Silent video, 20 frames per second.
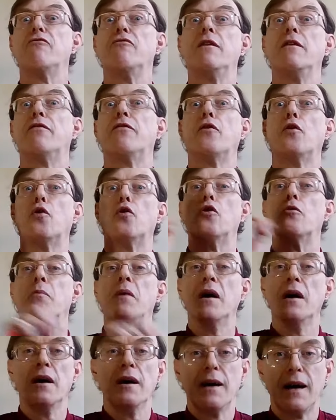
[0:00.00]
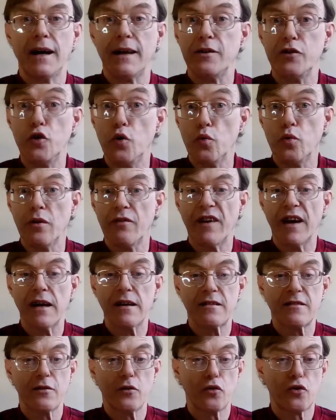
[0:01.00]
reform and
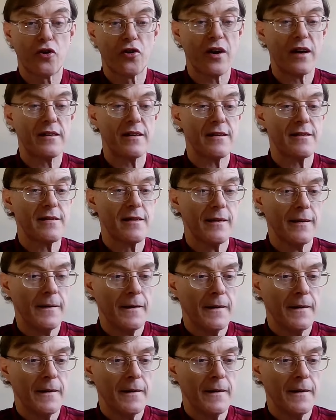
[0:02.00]
universal credit.